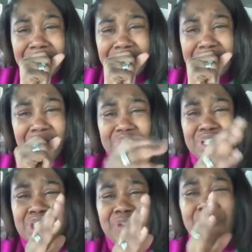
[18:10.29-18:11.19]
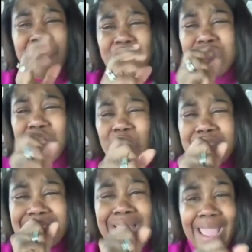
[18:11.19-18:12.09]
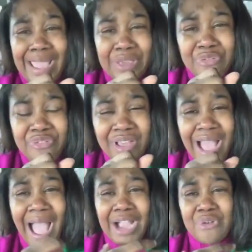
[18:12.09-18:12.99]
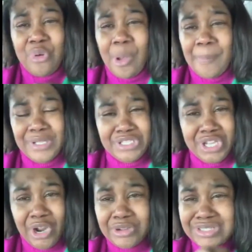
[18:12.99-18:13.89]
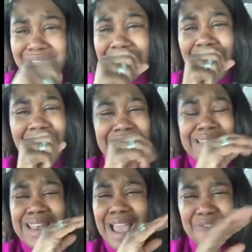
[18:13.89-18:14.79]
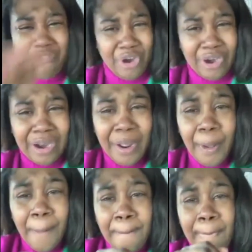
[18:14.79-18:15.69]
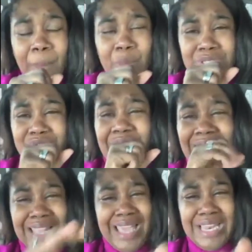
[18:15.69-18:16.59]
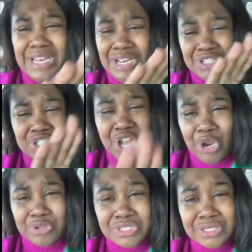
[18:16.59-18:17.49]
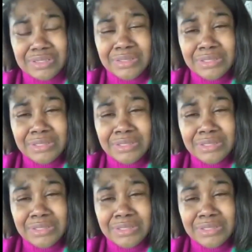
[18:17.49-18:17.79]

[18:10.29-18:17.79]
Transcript: Children should feel so safe. I grew up in church. I never was violated in the church.